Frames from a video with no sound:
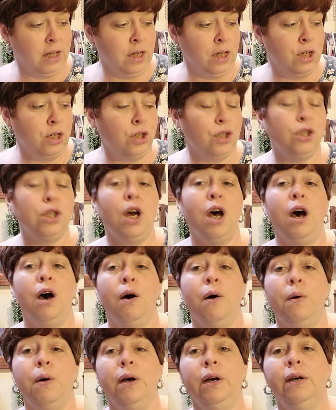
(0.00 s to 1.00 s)

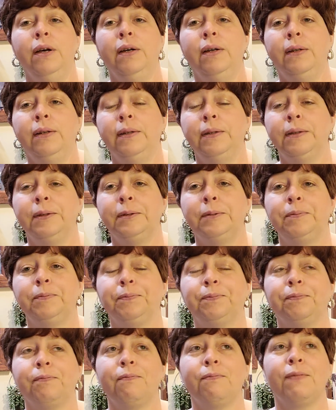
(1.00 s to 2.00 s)
So
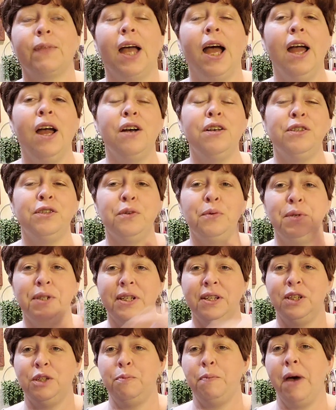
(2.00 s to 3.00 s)
I also was
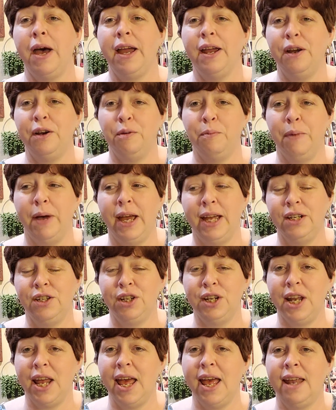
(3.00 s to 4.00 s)
inspired by
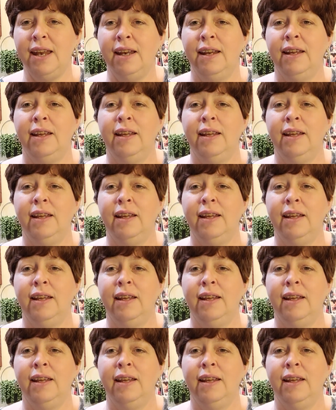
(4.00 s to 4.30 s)
Jeanette